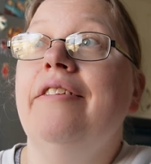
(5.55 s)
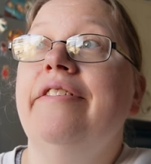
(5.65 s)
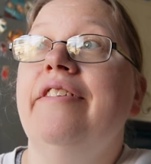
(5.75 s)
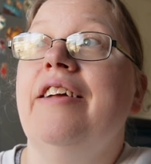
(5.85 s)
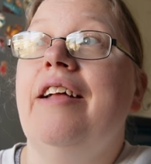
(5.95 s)

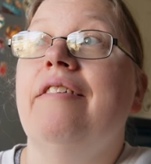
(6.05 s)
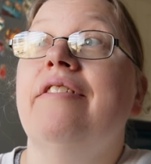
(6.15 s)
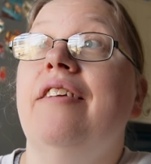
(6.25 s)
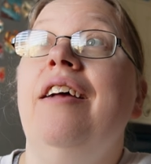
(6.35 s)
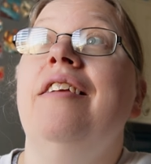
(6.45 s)
just looking
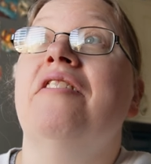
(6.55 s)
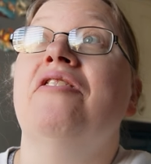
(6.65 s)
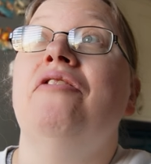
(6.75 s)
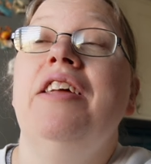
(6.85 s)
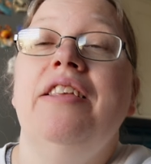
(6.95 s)
outside,
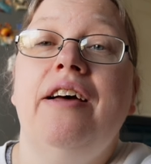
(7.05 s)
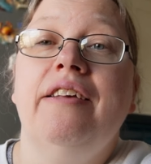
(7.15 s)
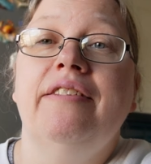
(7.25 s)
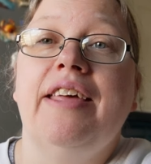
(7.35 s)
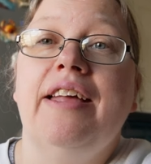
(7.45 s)
looks really
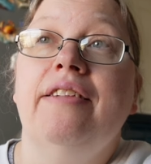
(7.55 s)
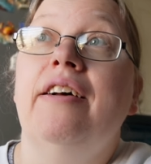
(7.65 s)
nice again.